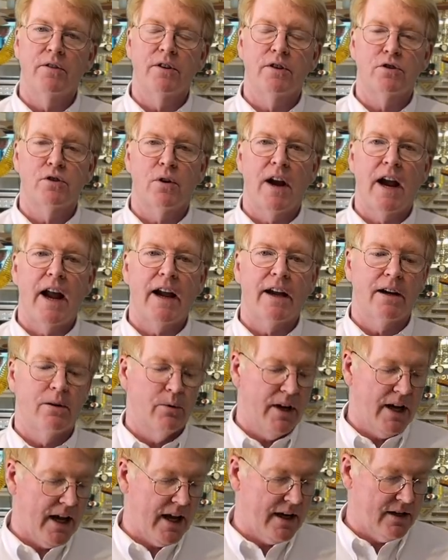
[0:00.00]
the track, and
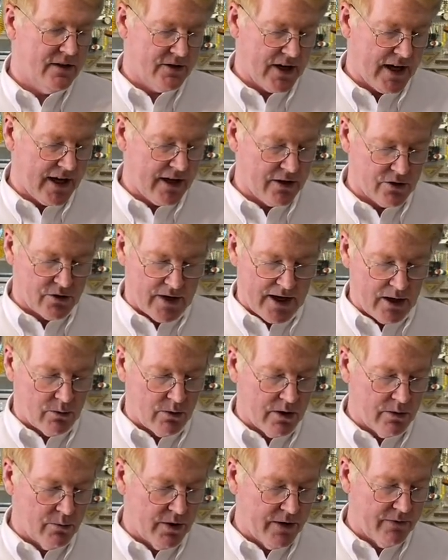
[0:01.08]
we had a side of the track
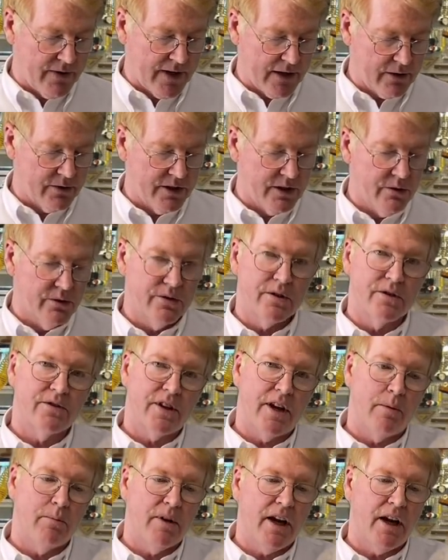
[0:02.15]
one. We, in fact, used the
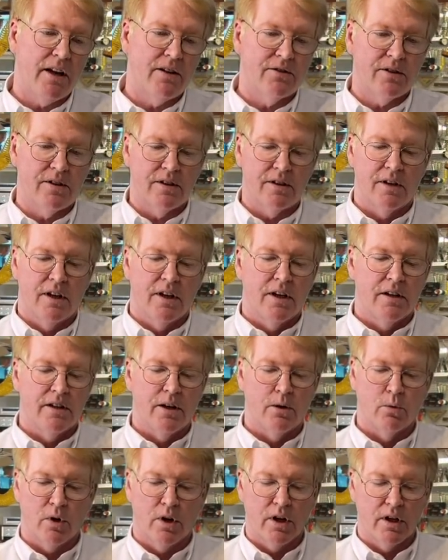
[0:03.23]
same case
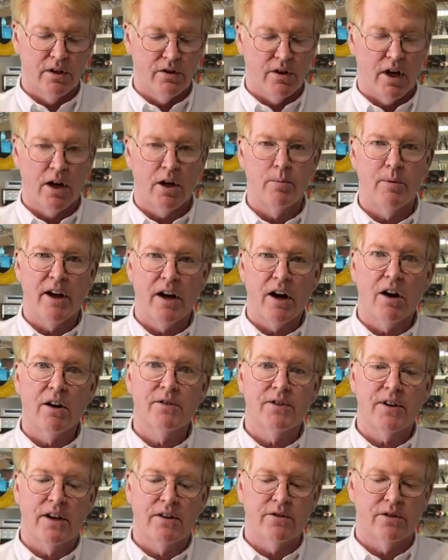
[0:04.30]
that we're going to talk about our
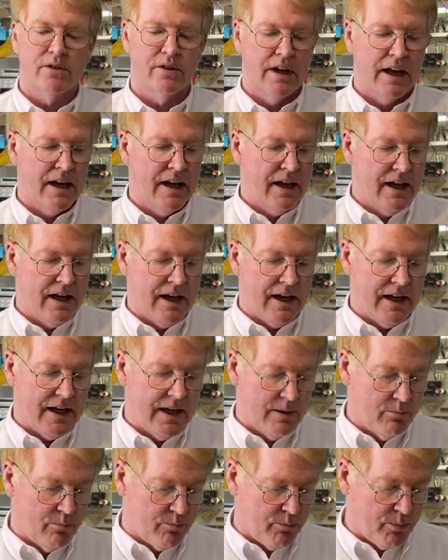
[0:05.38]
sensor.
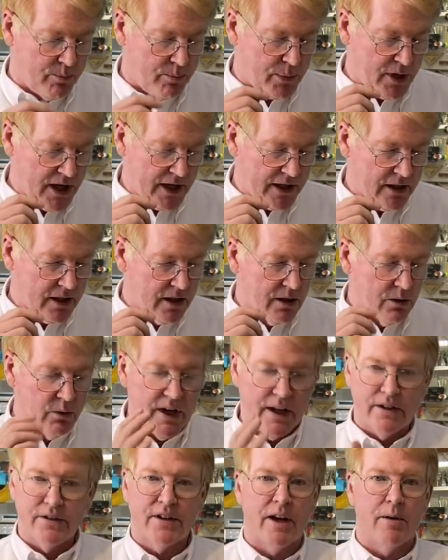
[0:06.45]
But we
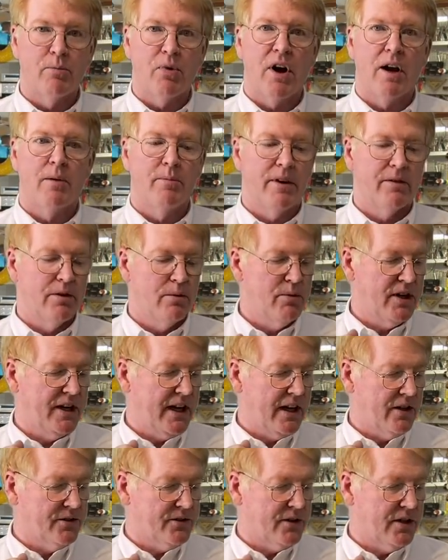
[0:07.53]
had the same problem
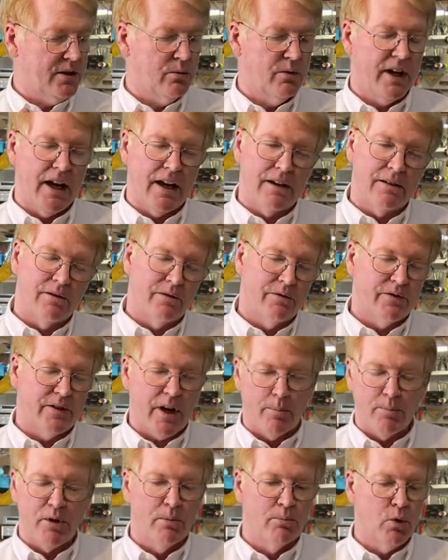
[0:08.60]
everybody else did. We had a
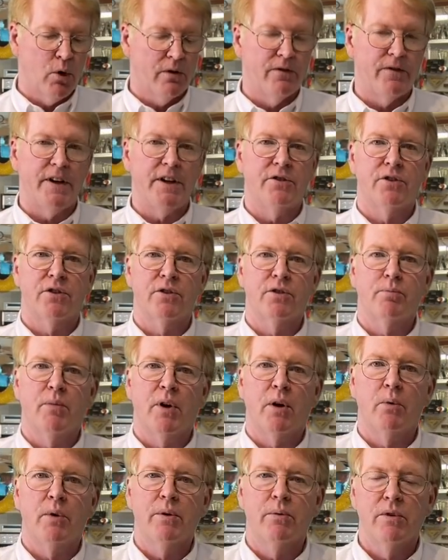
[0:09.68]
couple of more features,
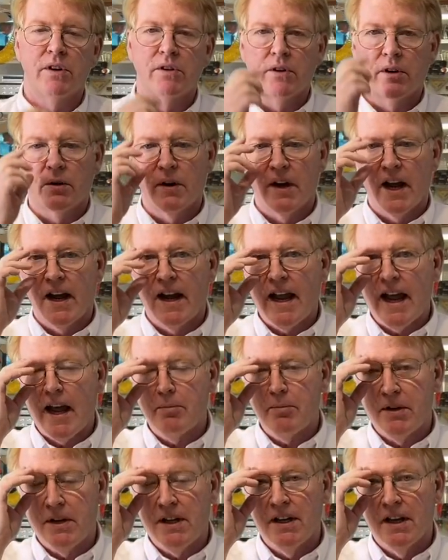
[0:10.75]
but we really were not
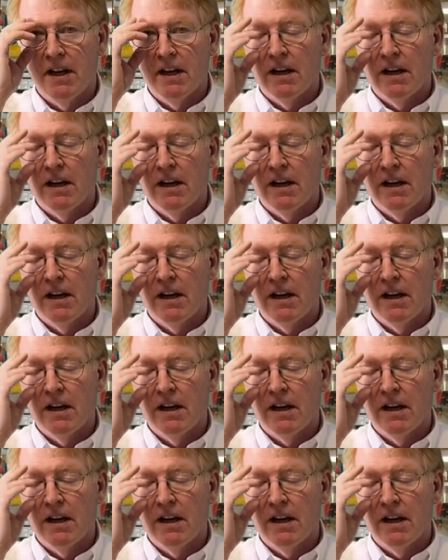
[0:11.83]
happy.